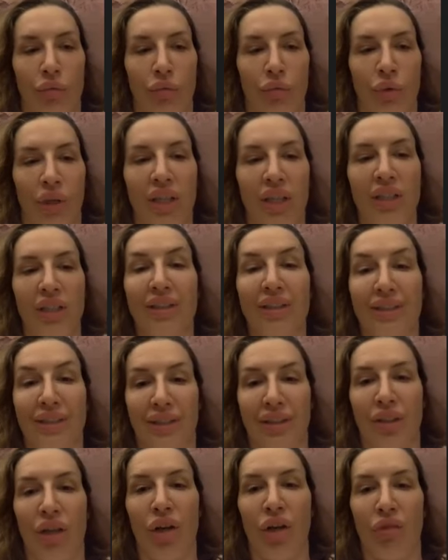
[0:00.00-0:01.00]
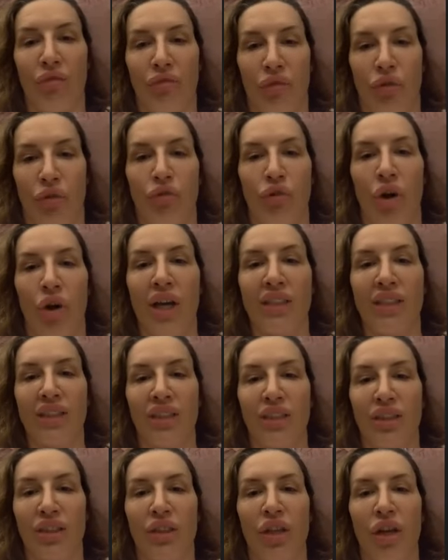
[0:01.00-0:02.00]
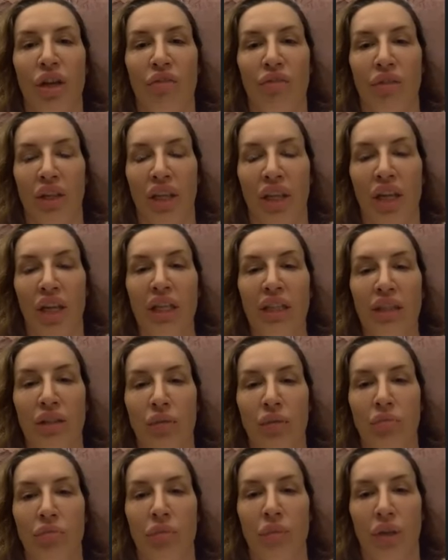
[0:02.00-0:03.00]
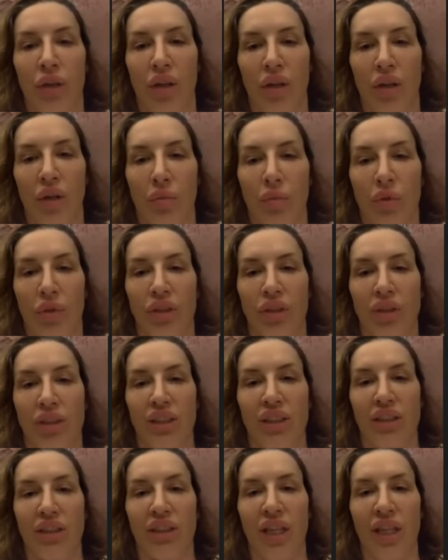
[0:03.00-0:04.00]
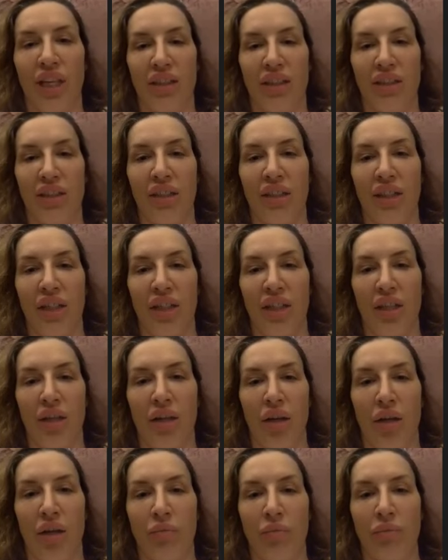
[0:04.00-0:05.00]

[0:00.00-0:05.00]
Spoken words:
we need to serve Christ and serve the kingdom, because he said, didn't he,